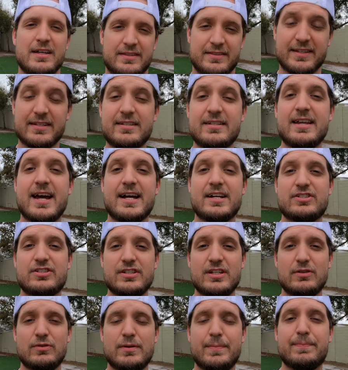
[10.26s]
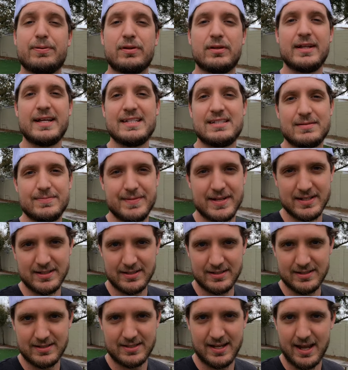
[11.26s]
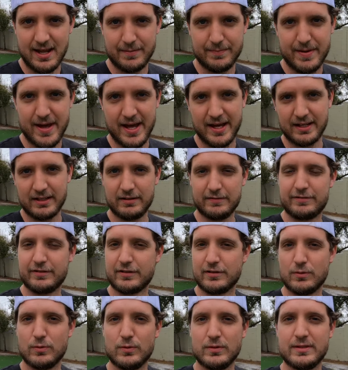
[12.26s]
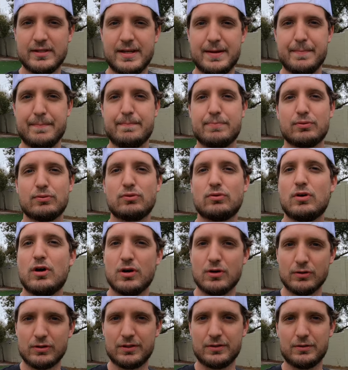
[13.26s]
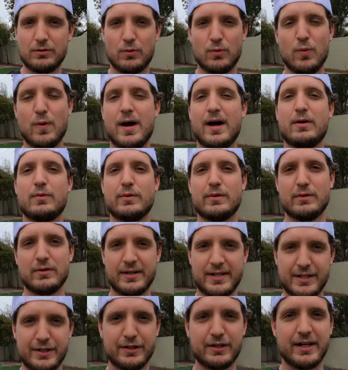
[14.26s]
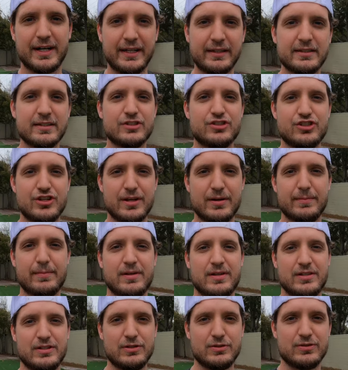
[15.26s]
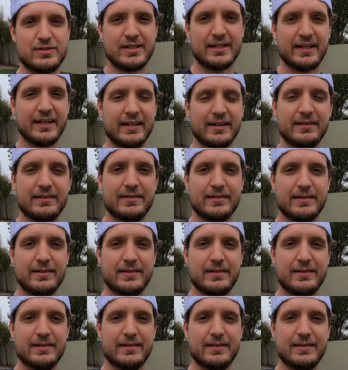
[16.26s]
This is actually a replacement sandbag for the one that broke while we were here in the gym using it.